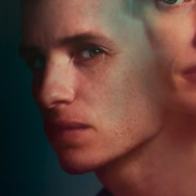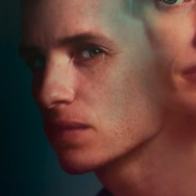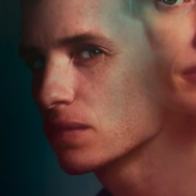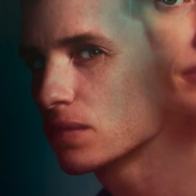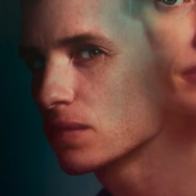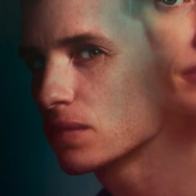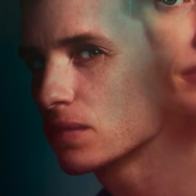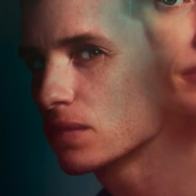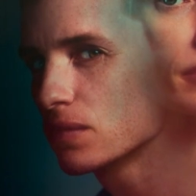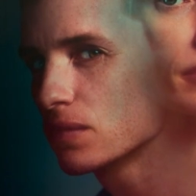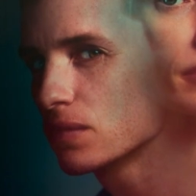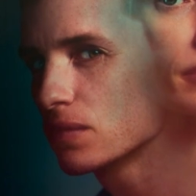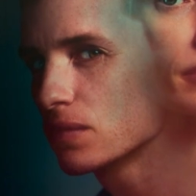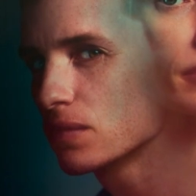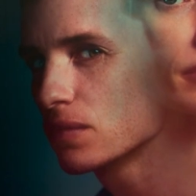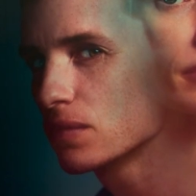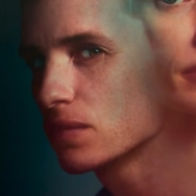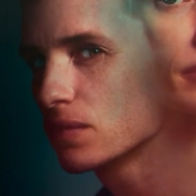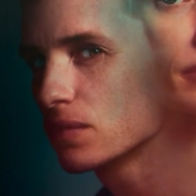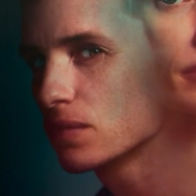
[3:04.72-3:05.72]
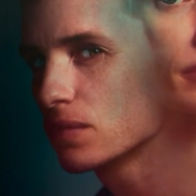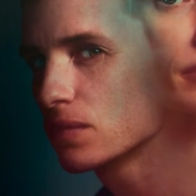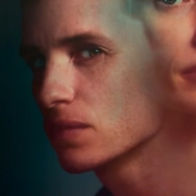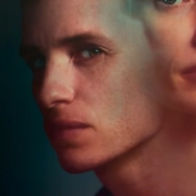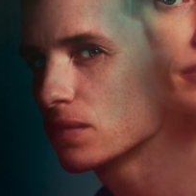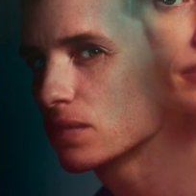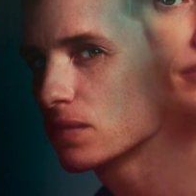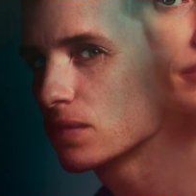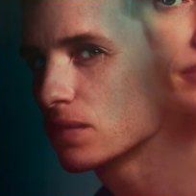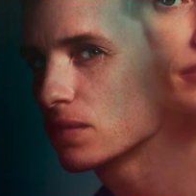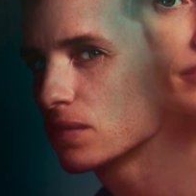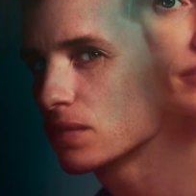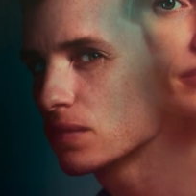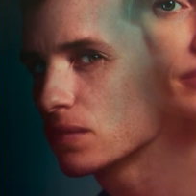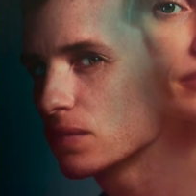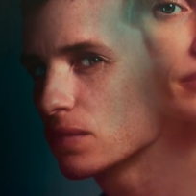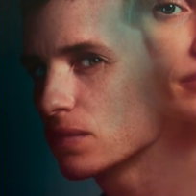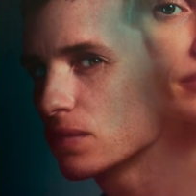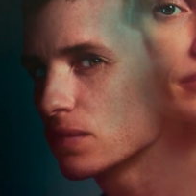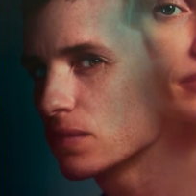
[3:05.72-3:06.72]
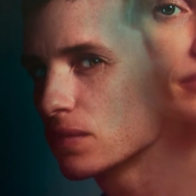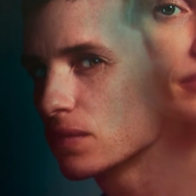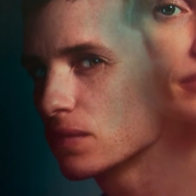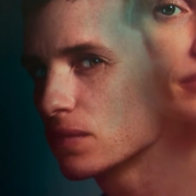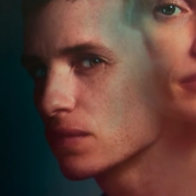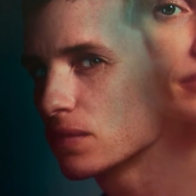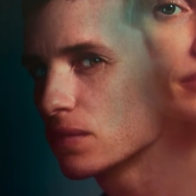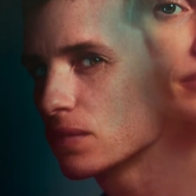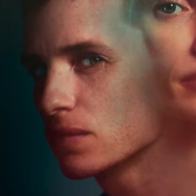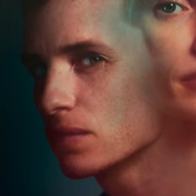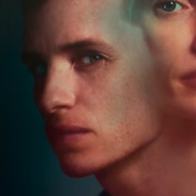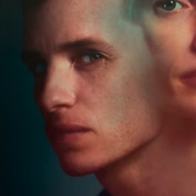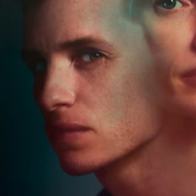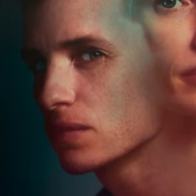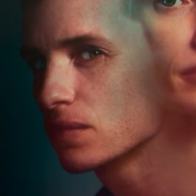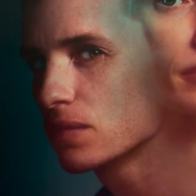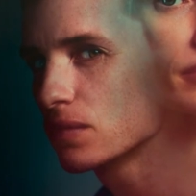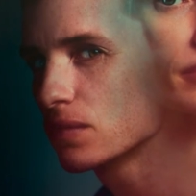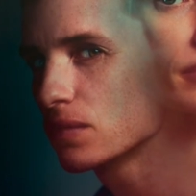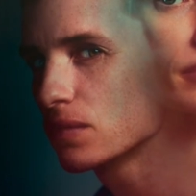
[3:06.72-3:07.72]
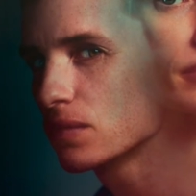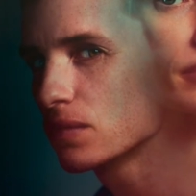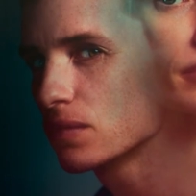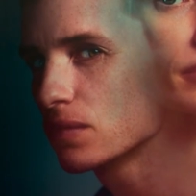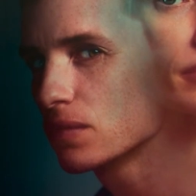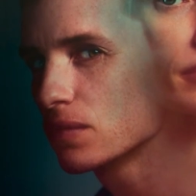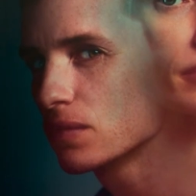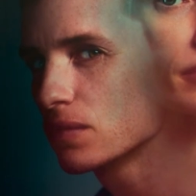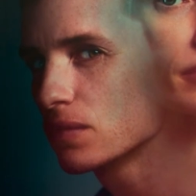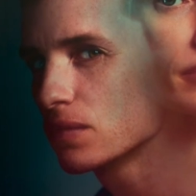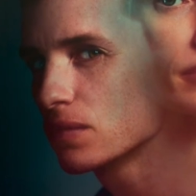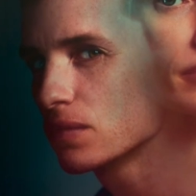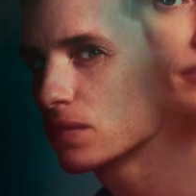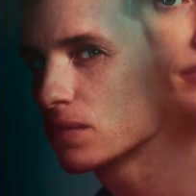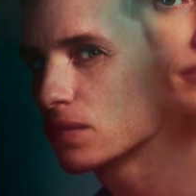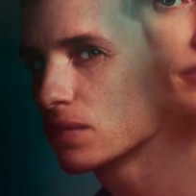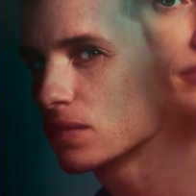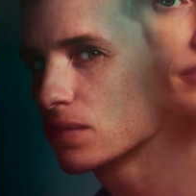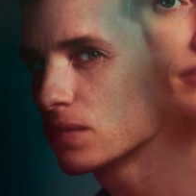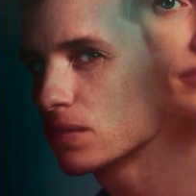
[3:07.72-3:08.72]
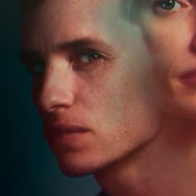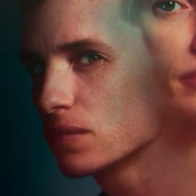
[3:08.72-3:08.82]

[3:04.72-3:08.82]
This person isn't speaking.